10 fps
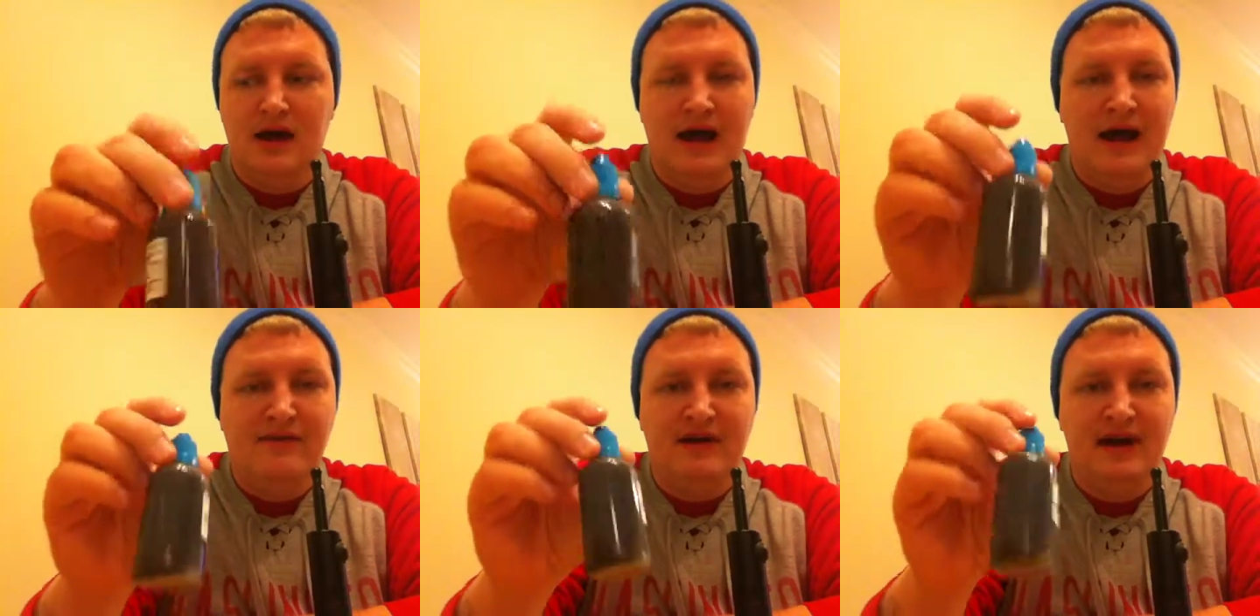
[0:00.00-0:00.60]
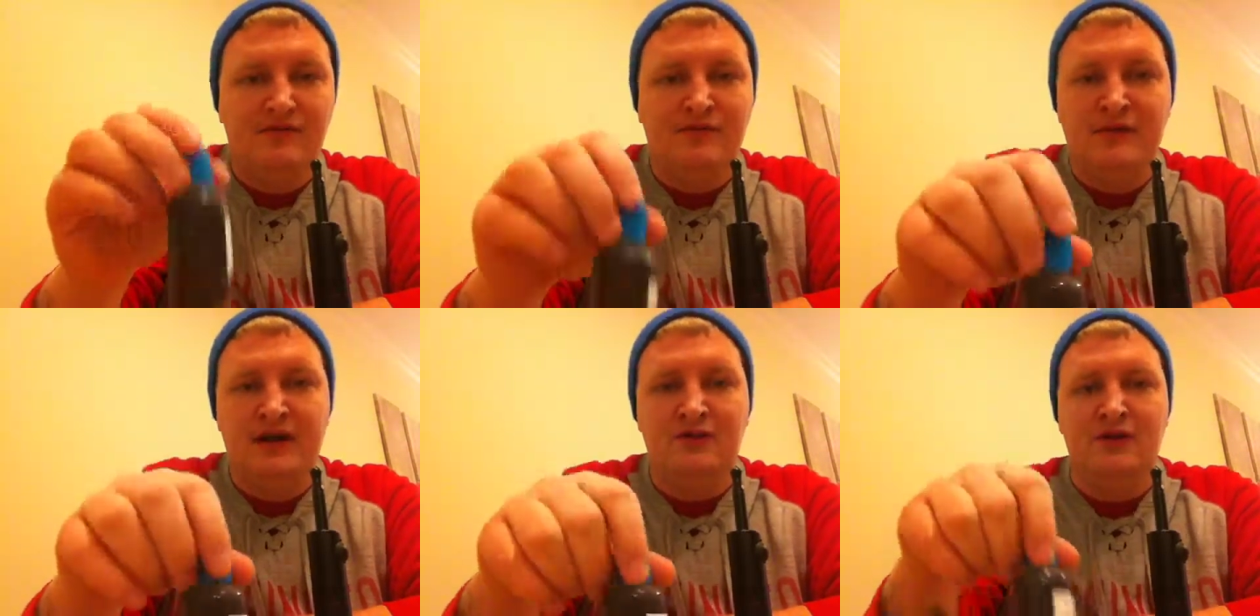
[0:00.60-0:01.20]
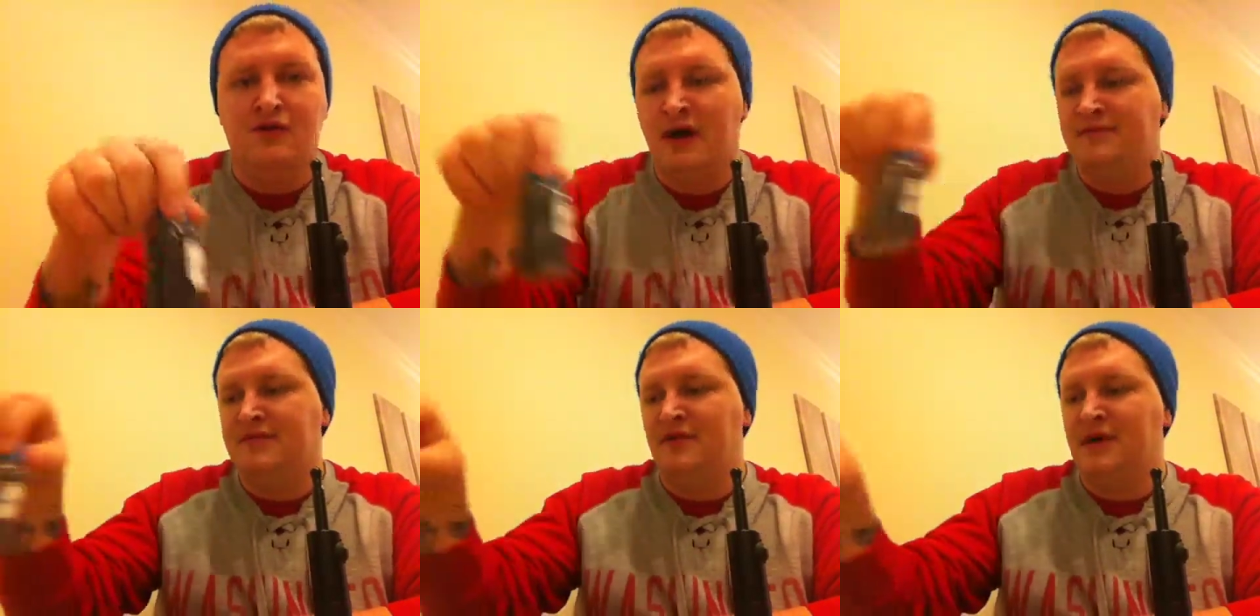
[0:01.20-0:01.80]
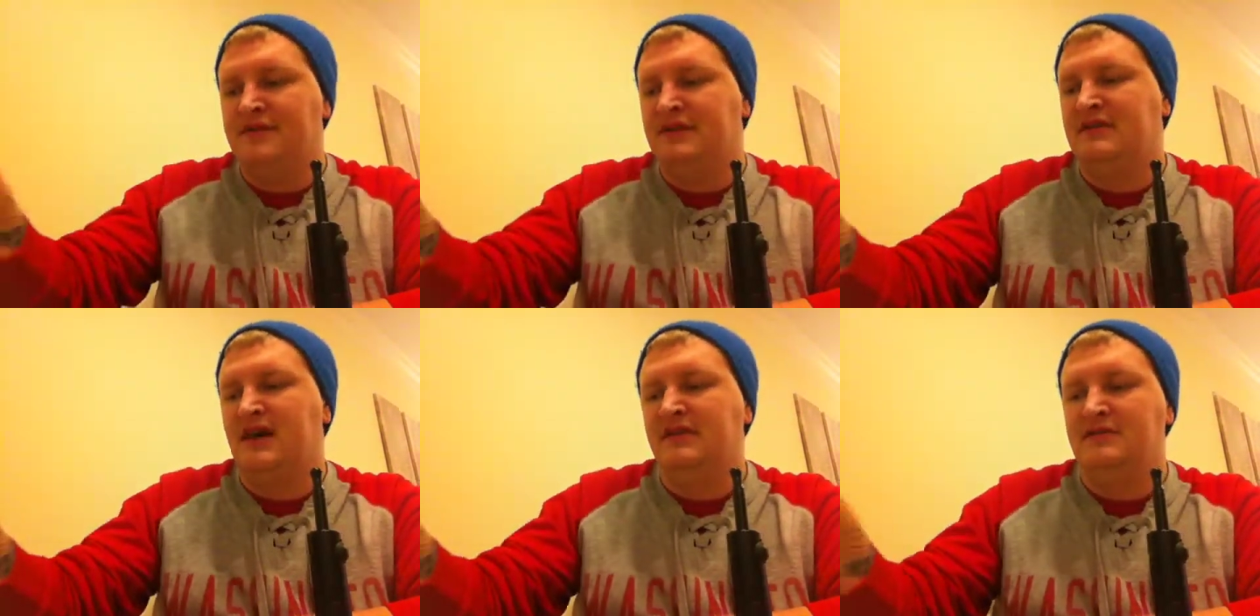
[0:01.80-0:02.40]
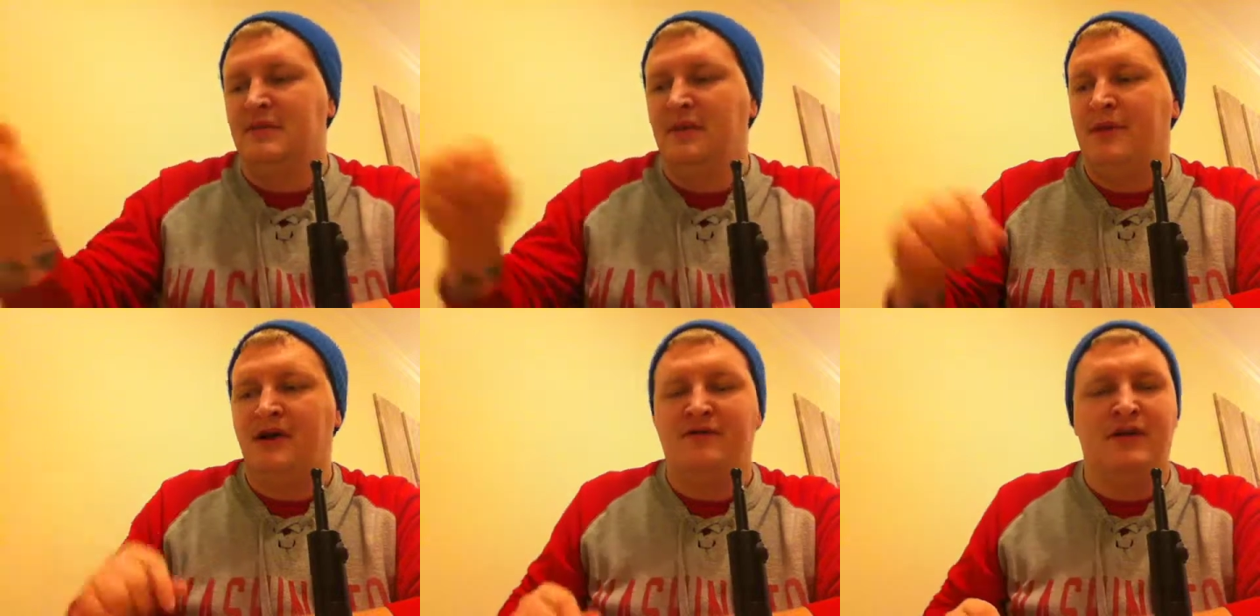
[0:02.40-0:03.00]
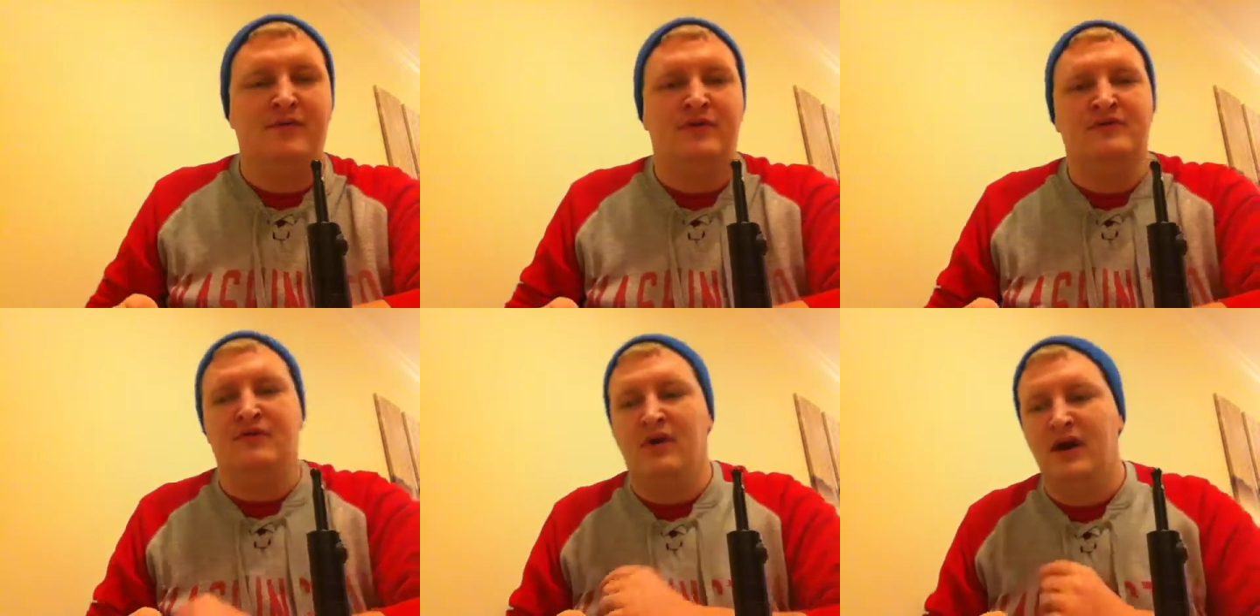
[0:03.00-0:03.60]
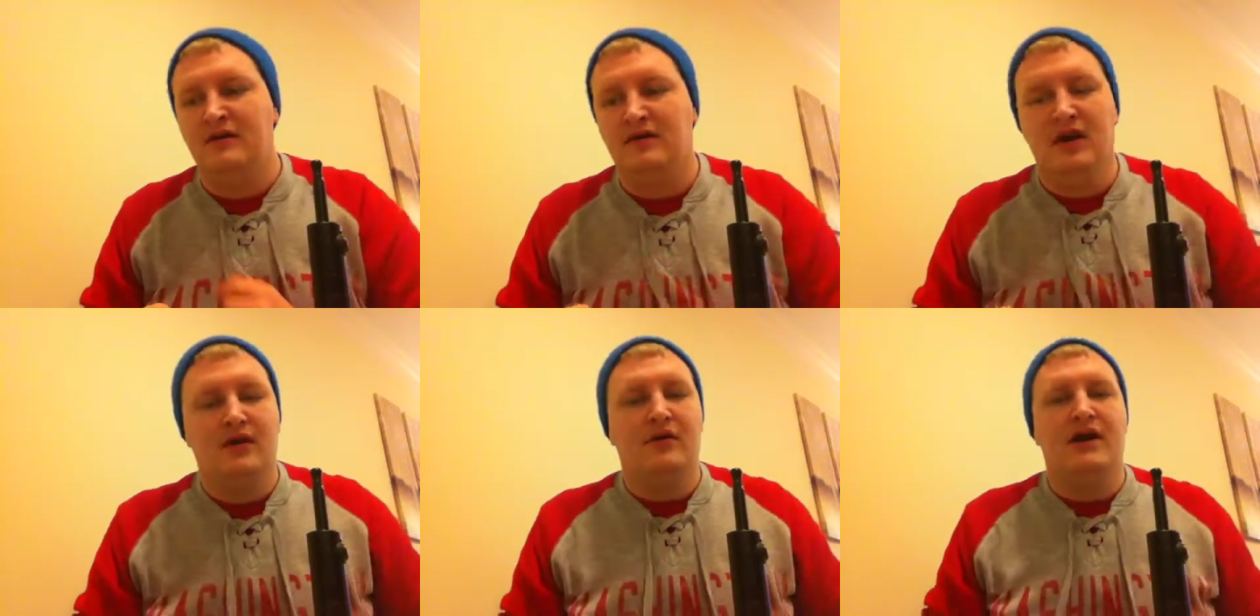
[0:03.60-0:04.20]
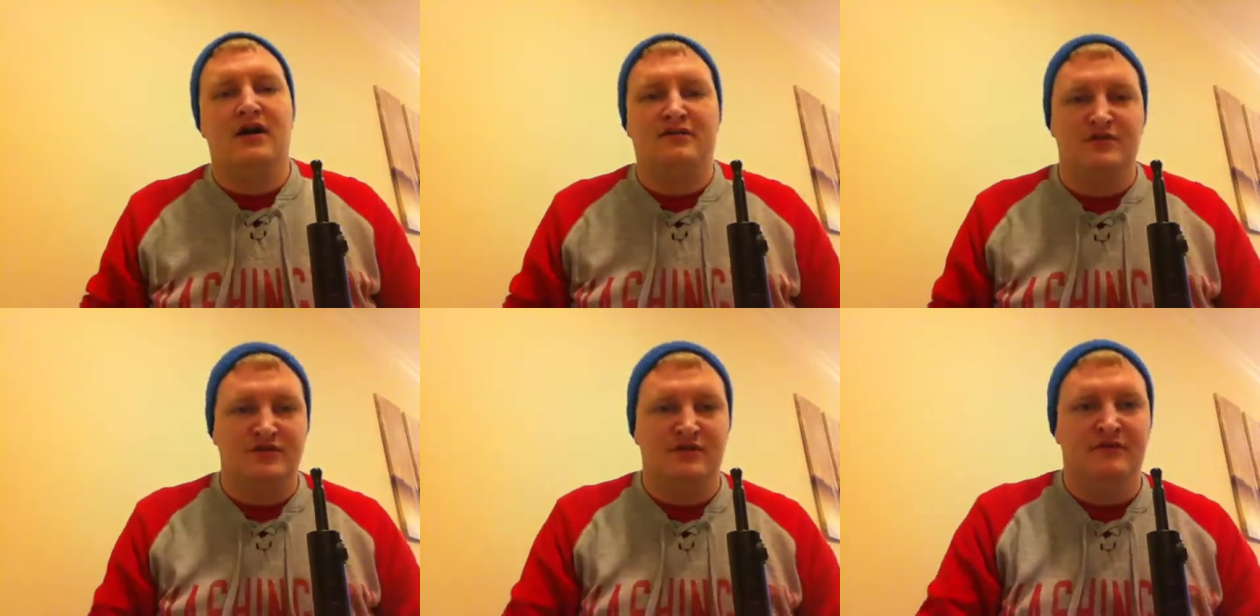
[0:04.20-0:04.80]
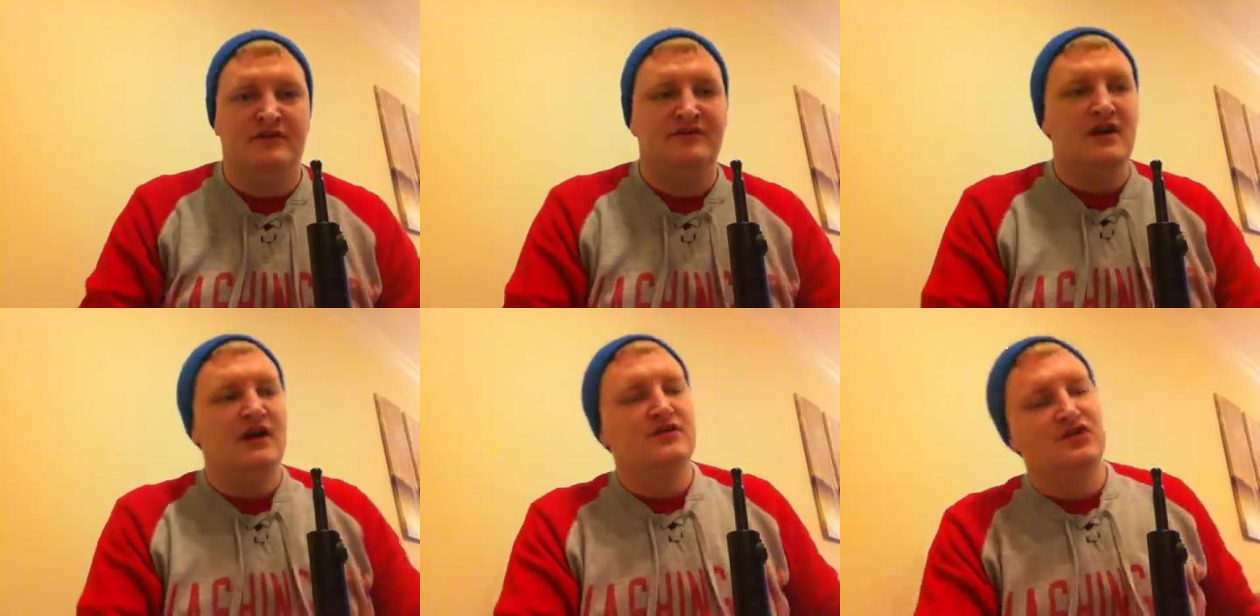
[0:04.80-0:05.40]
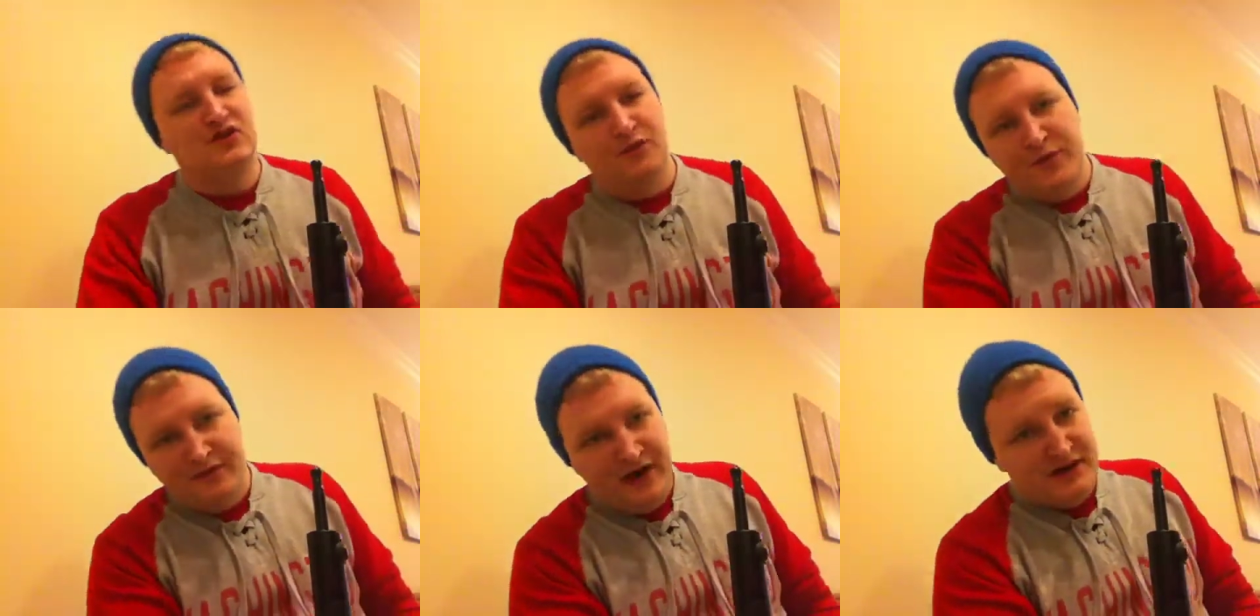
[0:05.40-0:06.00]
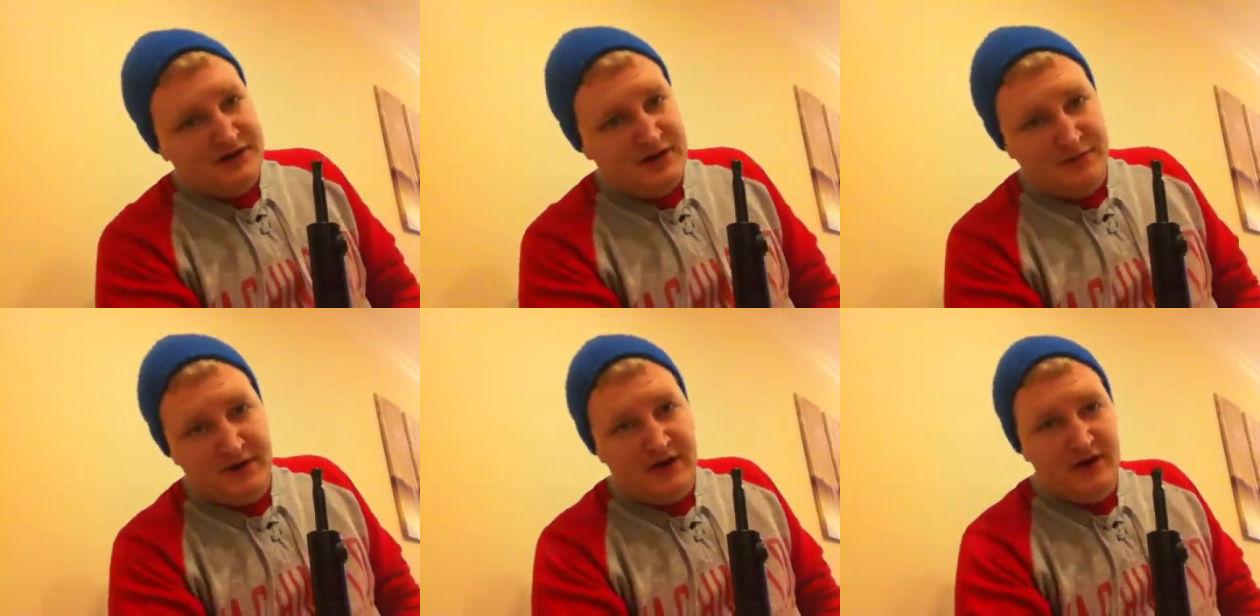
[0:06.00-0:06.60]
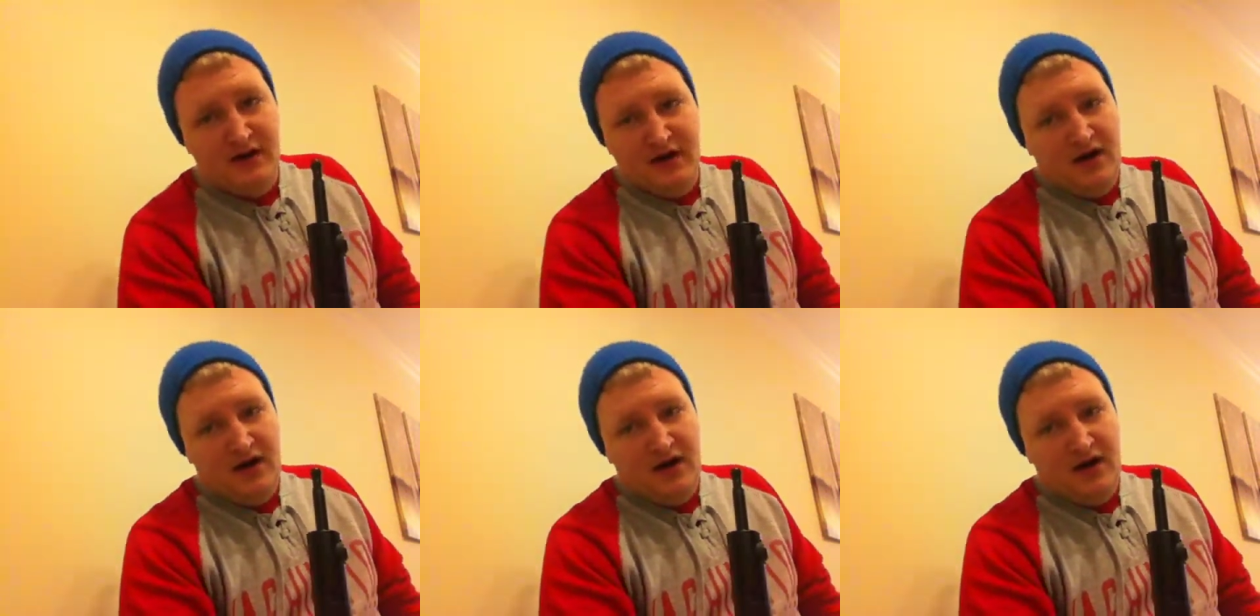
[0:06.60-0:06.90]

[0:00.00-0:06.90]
I haven't had any real gripes about these guys. Mt.baker Vapor is great customer service, super fast shipping.